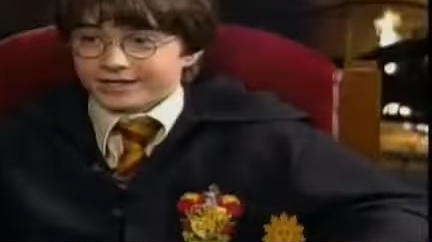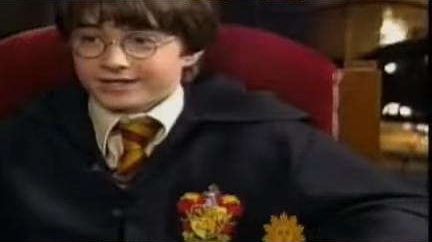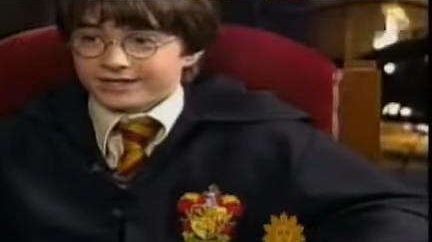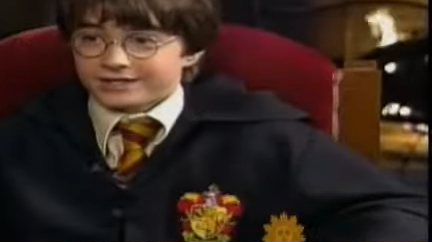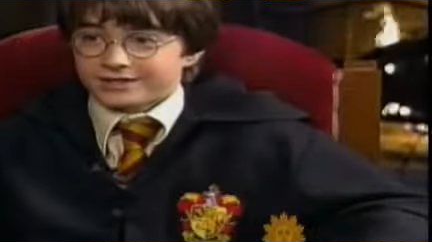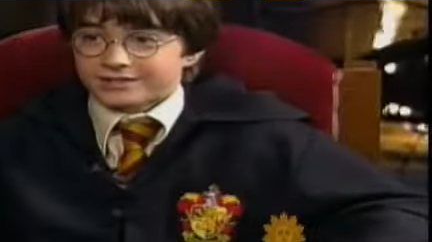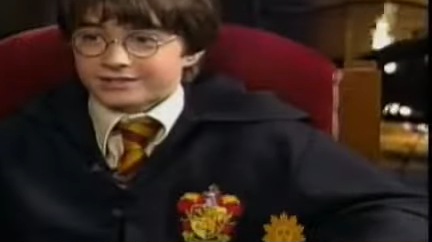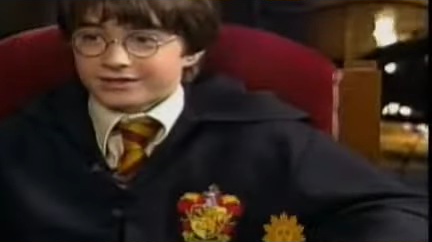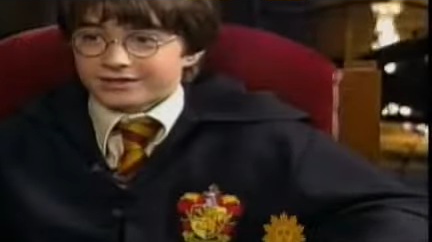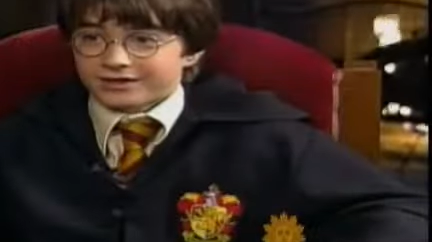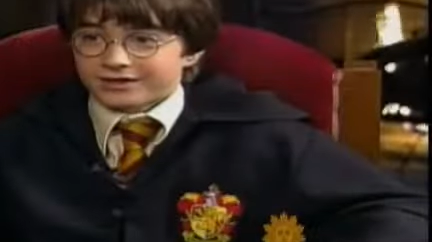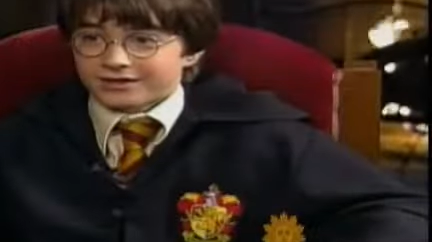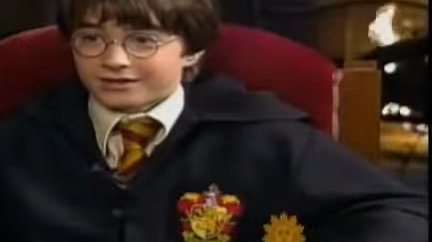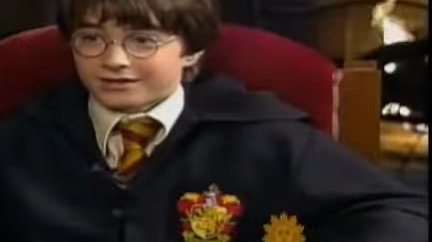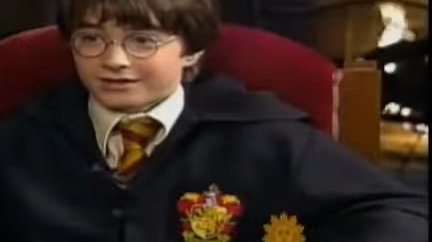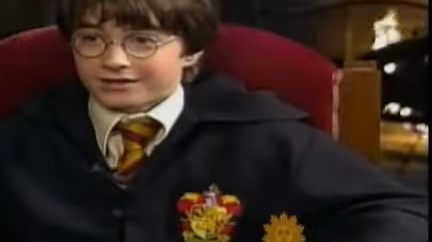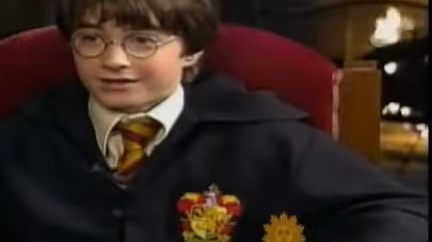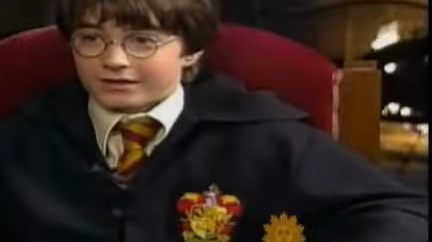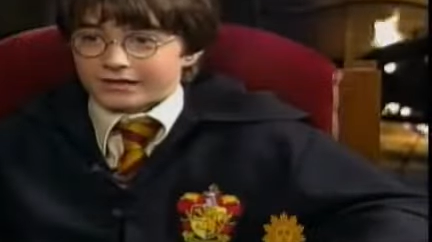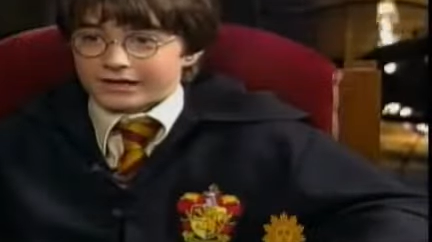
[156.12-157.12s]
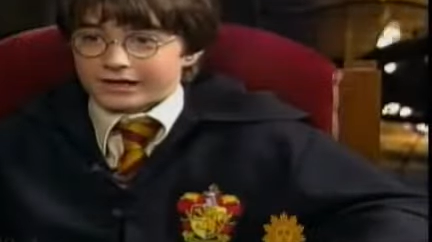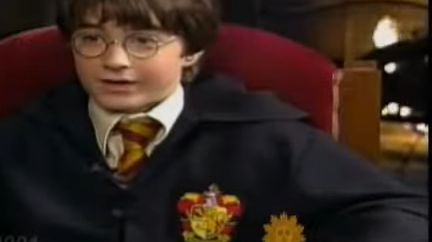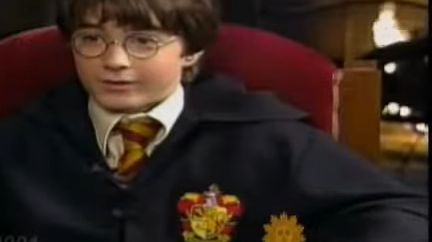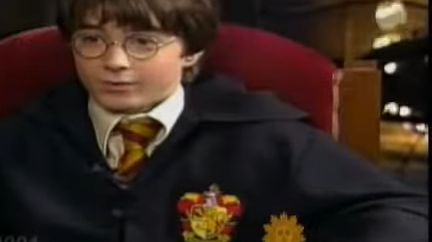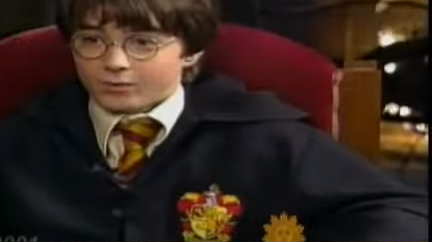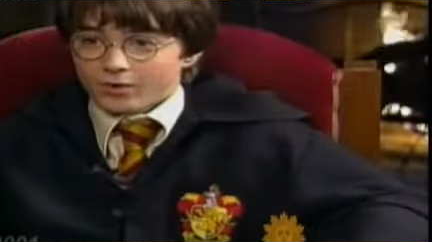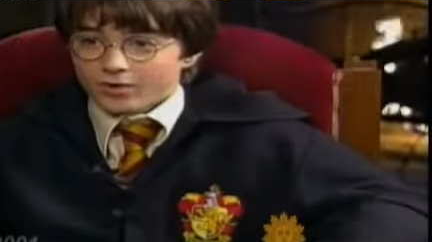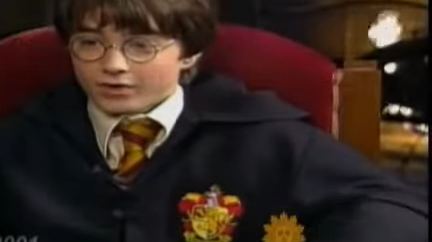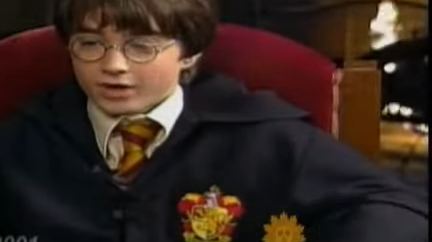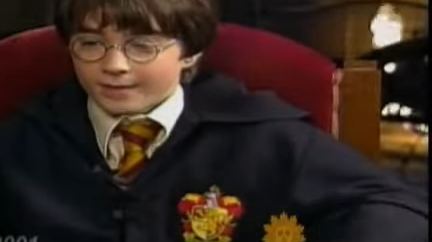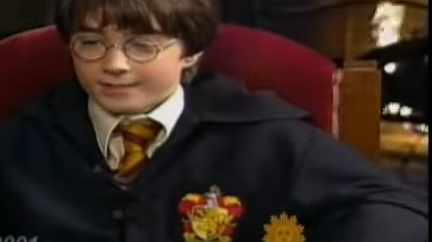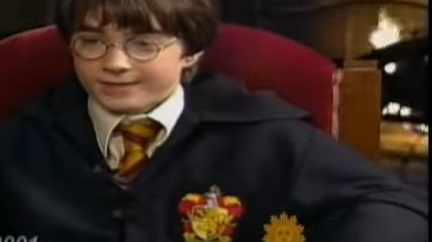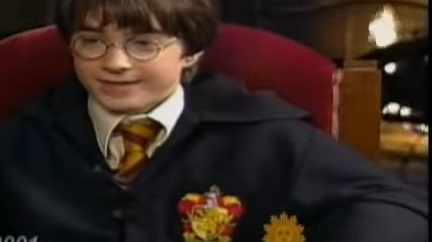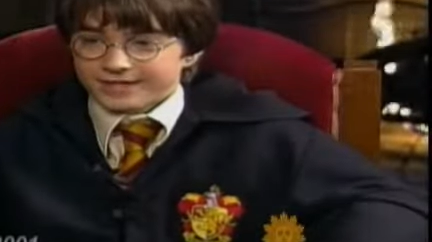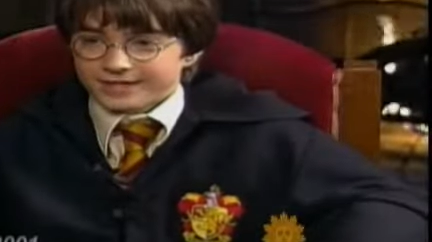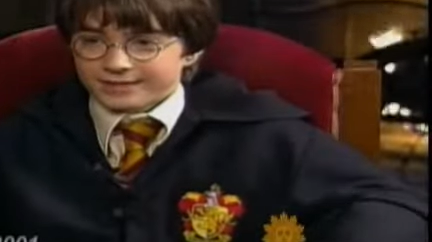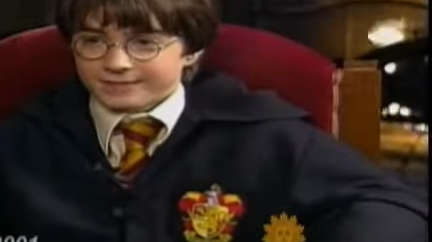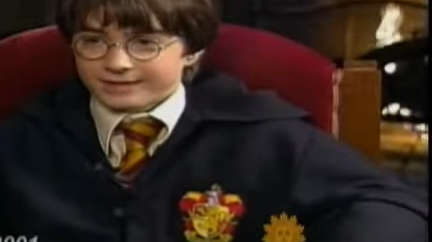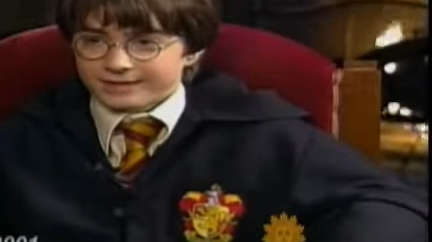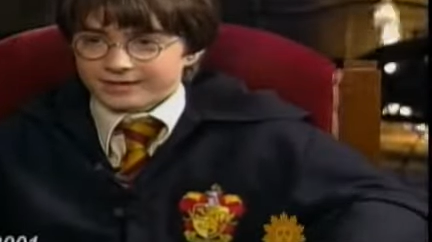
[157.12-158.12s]
That night, I
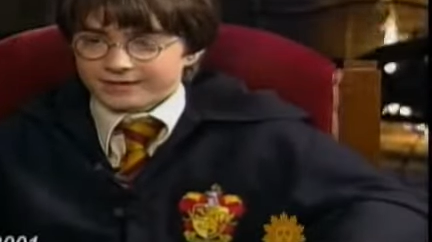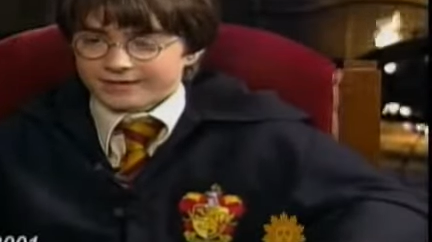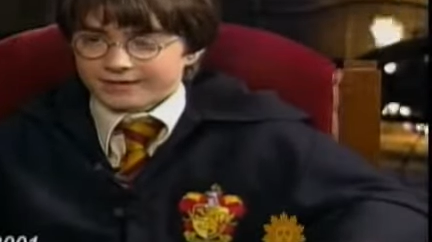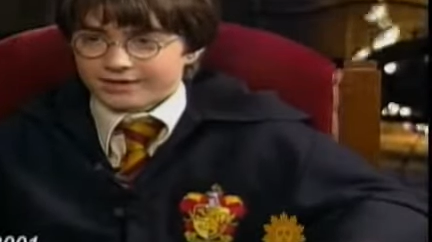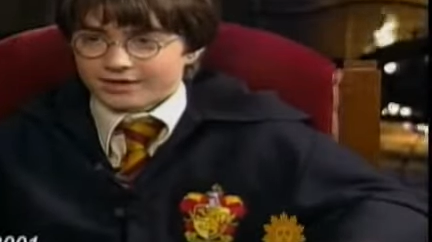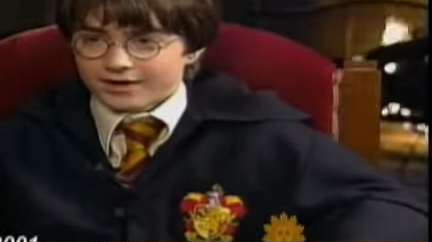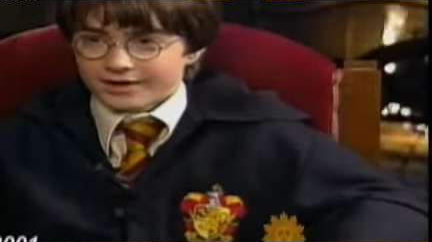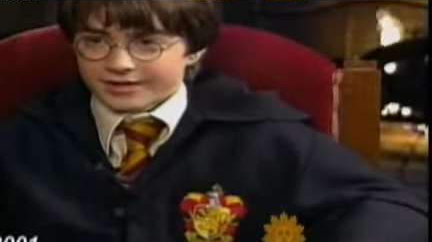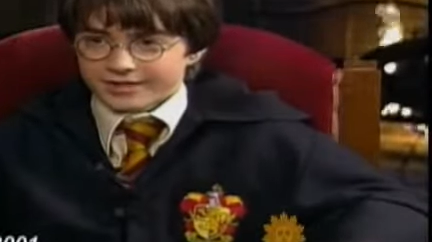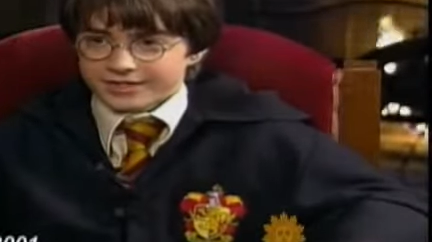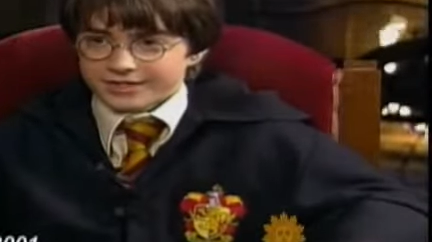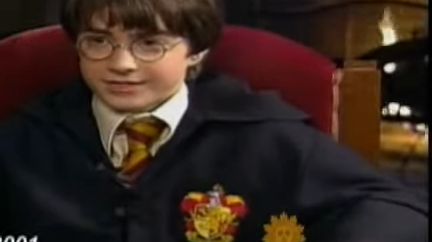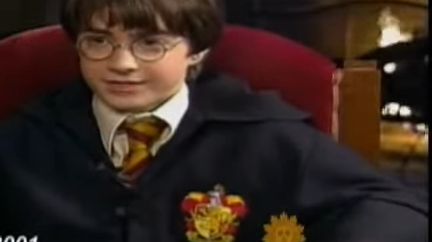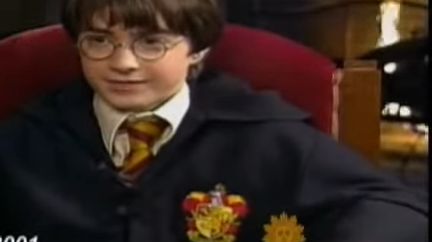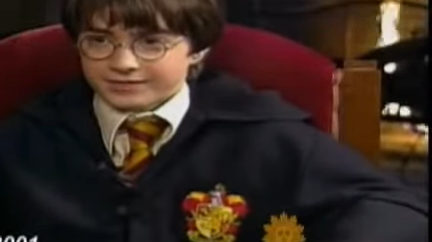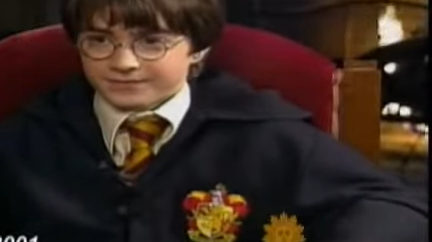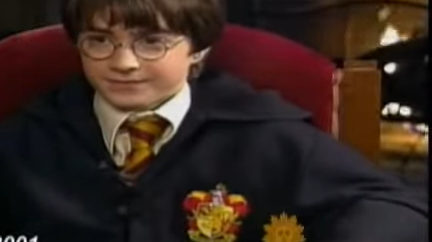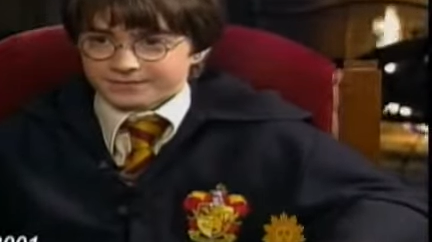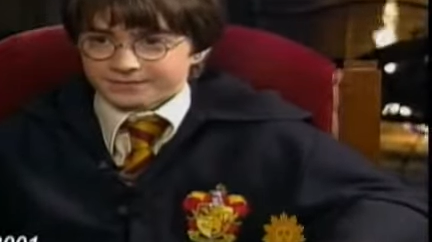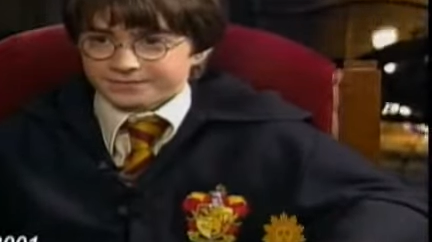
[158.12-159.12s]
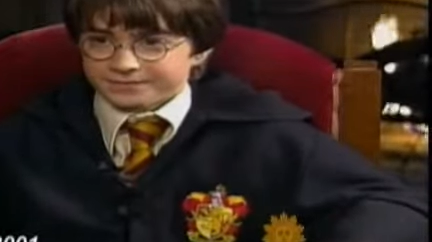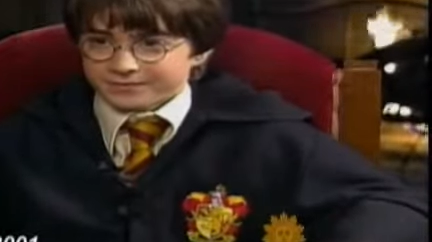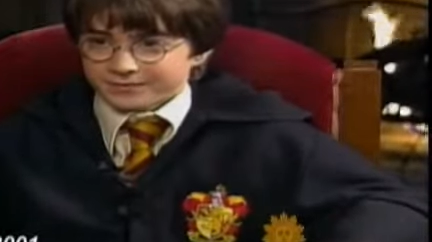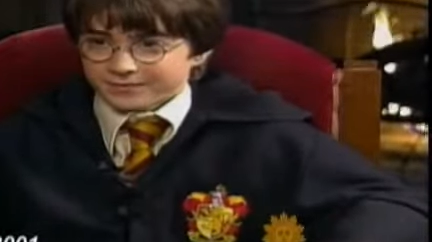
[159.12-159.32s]
woke up in the middle of the night,